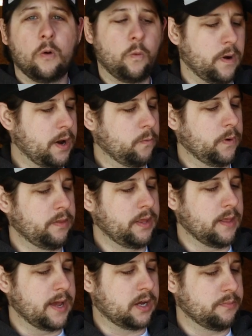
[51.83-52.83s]
What I really
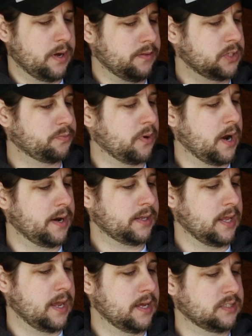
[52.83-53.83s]
like about this
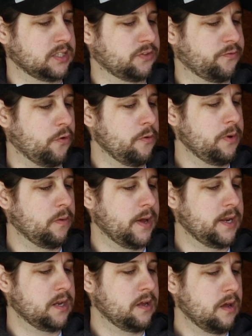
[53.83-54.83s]
product is it's
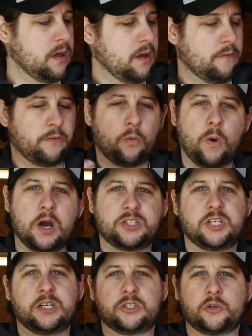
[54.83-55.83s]
formulated for
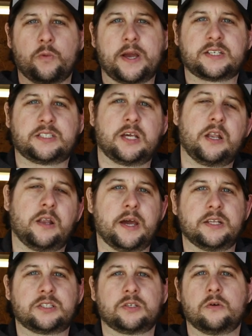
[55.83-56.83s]
washing in direct
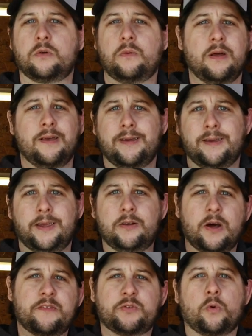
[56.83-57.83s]
sunlight. So you
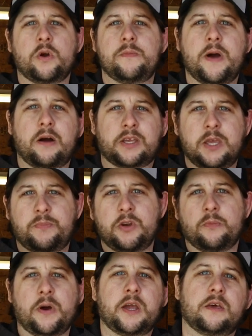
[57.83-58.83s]
don't have to worry about keeping
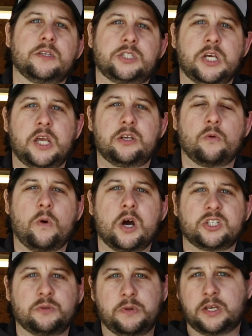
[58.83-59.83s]
your bike in the shade to
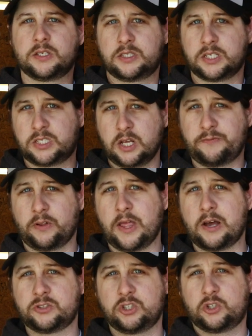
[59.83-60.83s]
wash it, because this stuff
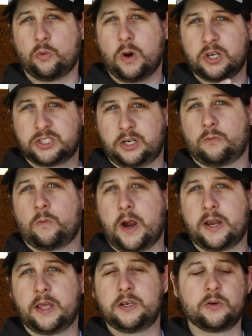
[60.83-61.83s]
allows you to wash it
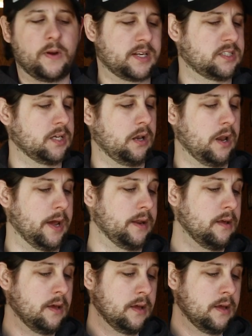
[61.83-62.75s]
right in direct sunlight.